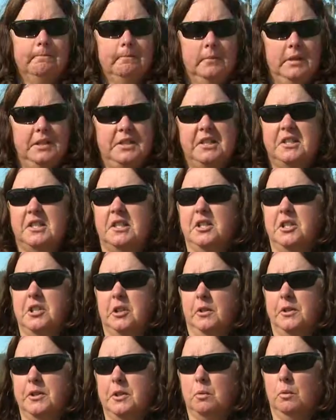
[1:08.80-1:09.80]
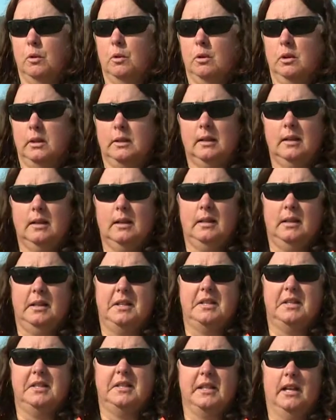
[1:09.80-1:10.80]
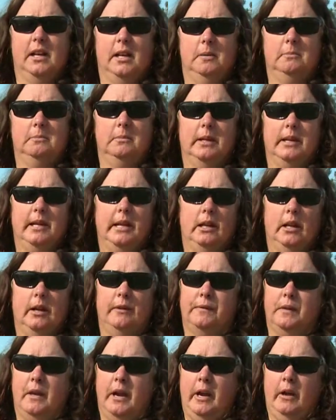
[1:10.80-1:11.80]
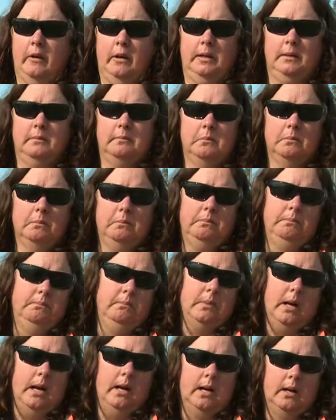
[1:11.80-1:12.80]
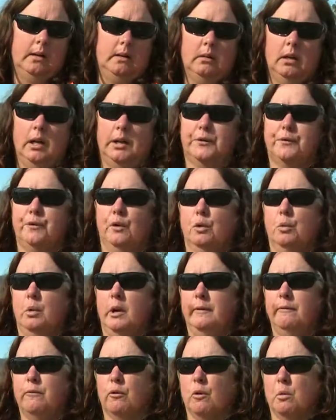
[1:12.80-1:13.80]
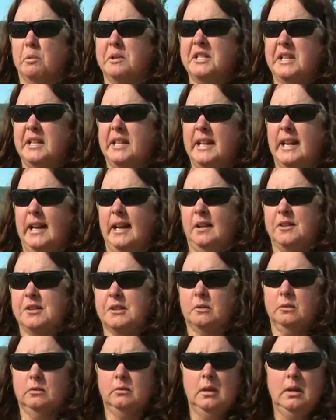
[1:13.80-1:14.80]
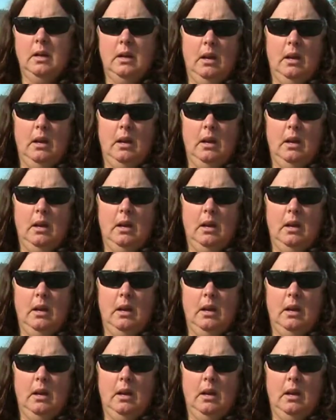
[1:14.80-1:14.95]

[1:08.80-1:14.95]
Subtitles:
This is St John's wort. This is a yellow flowering class 4 weed for Albury City Council.